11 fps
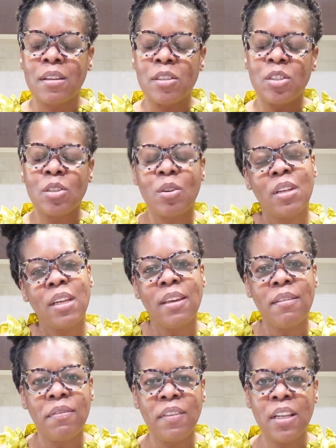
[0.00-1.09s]

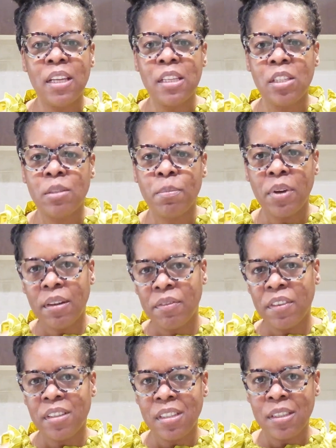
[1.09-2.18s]
Sunday village
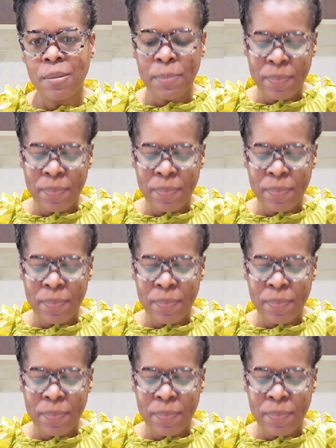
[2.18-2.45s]
breakfast,